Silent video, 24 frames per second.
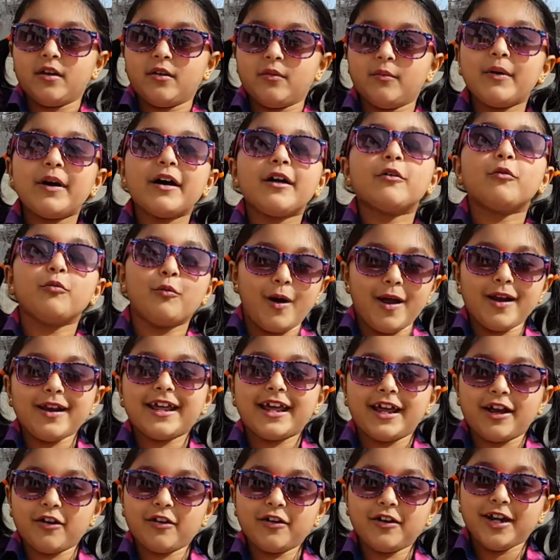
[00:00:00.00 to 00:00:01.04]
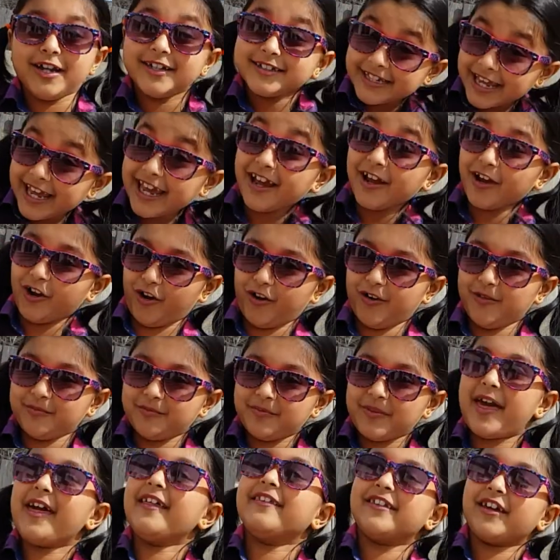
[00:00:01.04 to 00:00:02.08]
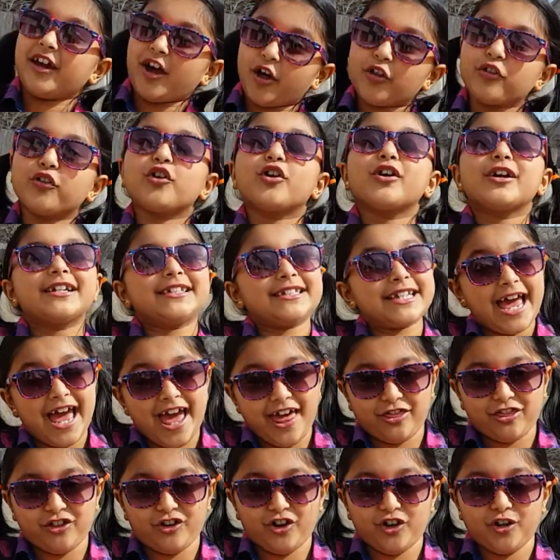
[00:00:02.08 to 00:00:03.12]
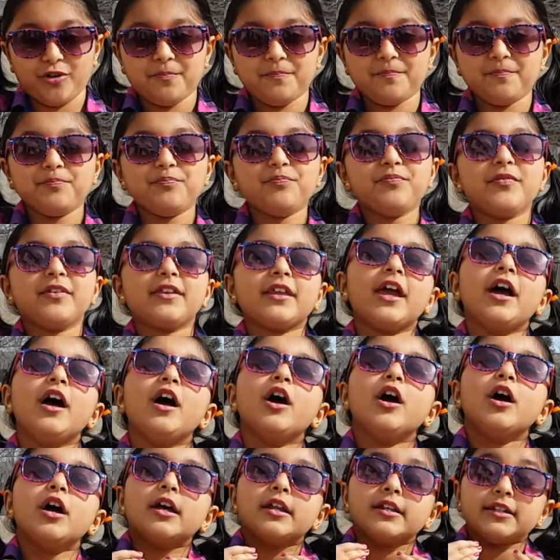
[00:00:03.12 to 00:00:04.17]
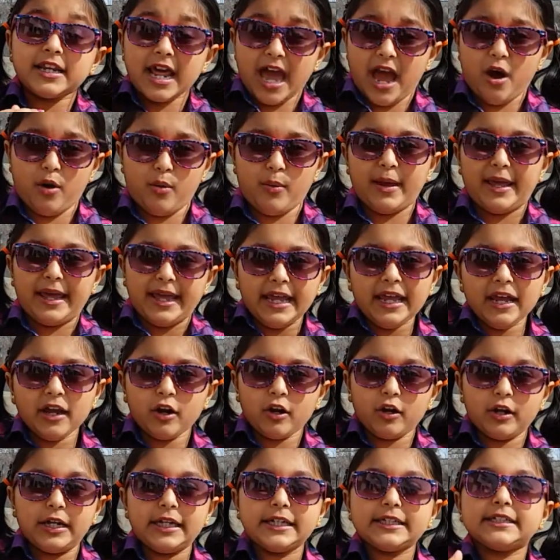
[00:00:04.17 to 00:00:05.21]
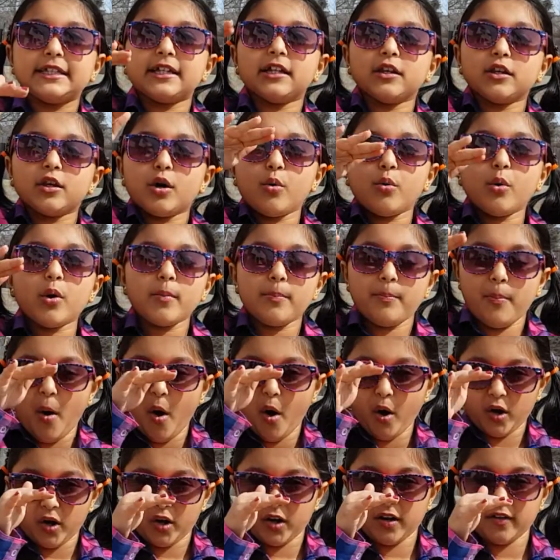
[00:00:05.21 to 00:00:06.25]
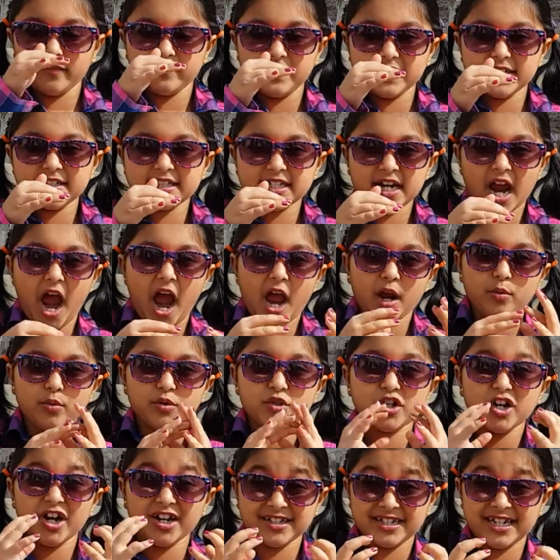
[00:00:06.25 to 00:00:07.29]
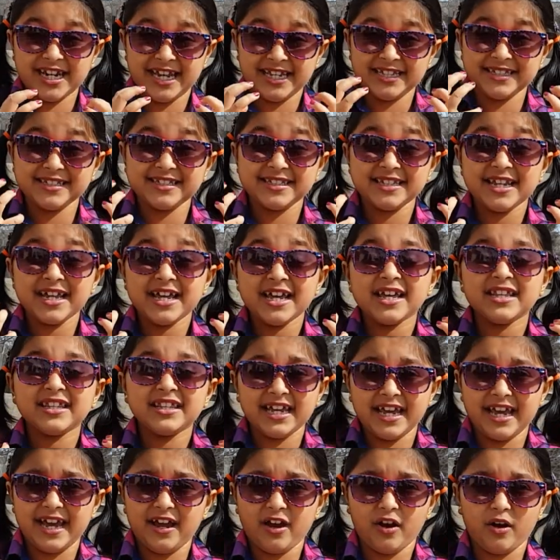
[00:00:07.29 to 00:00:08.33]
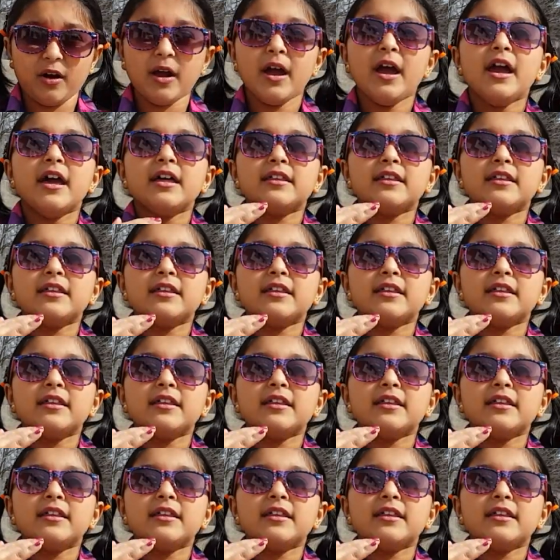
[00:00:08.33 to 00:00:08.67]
Well, one air is air, and the other is ether. Now, air is the lower part of the sky which contains the air.